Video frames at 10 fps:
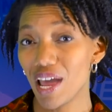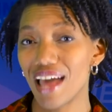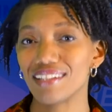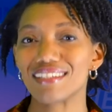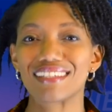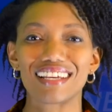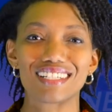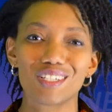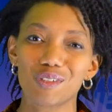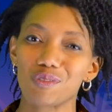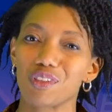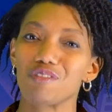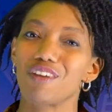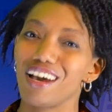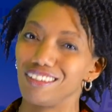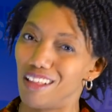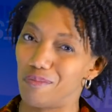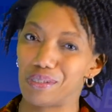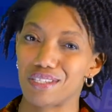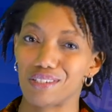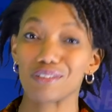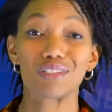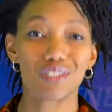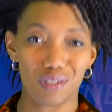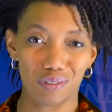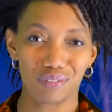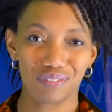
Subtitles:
and stay tuned for the final episode soon.